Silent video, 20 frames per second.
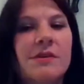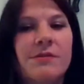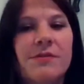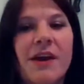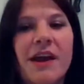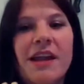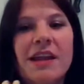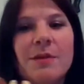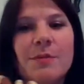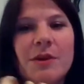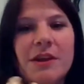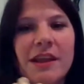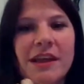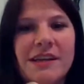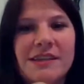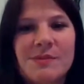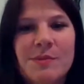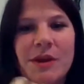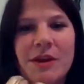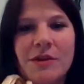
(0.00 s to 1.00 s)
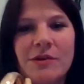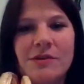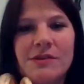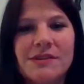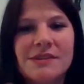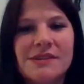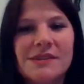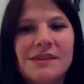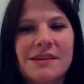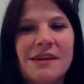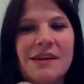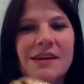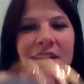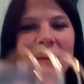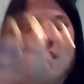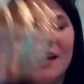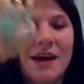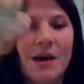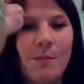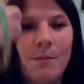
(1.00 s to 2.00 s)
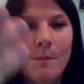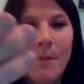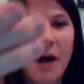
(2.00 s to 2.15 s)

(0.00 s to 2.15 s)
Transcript: So if anybody likes bangles, a